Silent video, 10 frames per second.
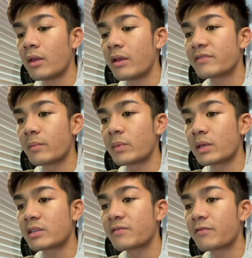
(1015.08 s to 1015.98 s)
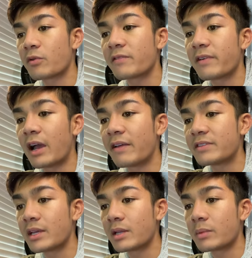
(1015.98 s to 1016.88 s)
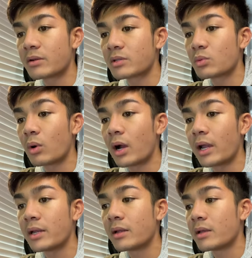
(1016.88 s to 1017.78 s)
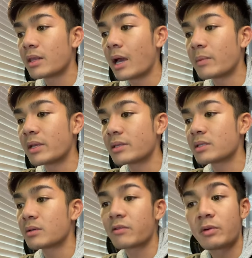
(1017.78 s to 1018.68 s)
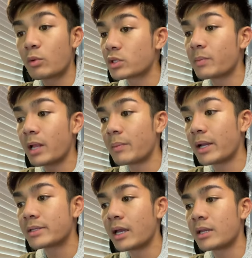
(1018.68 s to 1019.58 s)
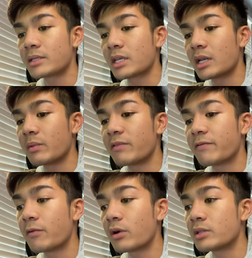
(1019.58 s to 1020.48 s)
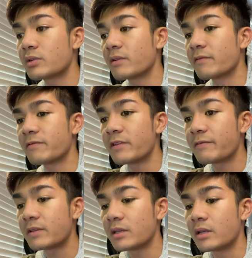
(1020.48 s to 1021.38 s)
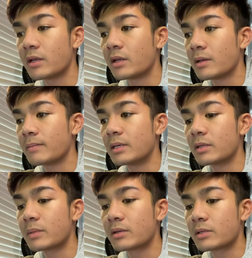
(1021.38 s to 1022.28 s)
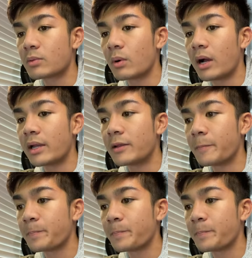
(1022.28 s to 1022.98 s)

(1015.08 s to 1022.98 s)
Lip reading: If something is 45 centimeters wide, that means if we multiply by 10, it's going to be 450 millimeters wide.